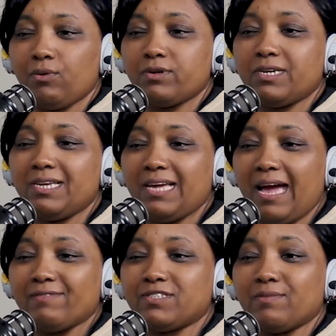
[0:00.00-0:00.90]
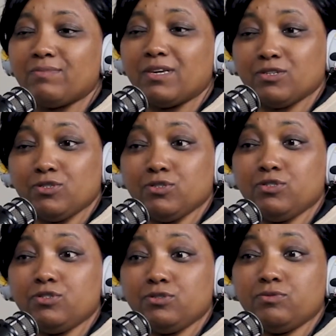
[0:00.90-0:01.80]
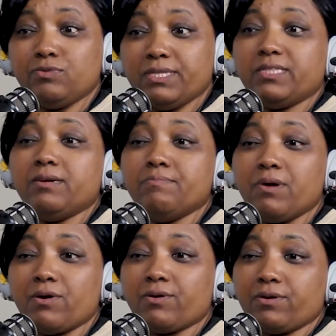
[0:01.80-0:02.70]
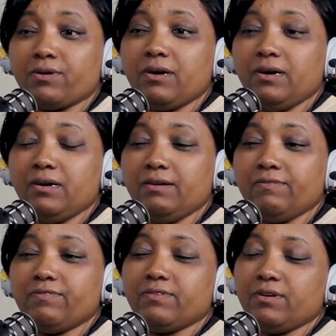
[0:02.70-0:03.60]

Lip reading: Or did he have something to do with the murder of...